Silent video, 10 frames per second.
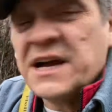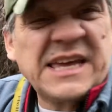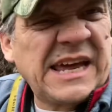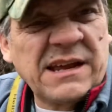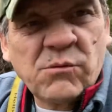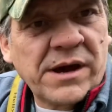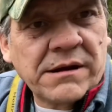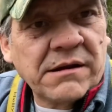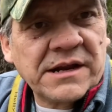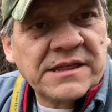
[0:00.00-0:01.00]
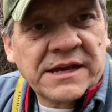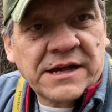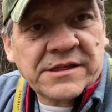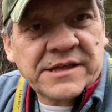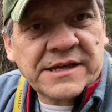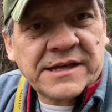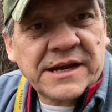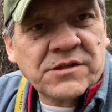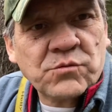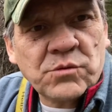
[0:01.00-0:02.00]
getting wet or anything else like
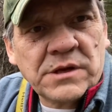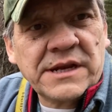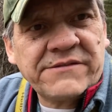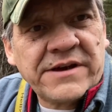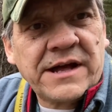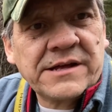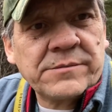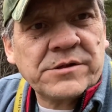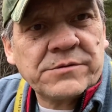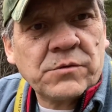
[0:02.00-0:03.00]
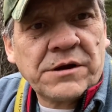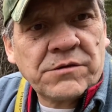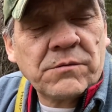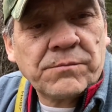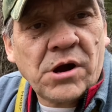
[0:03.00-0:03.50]
that. It's really valuable to wear the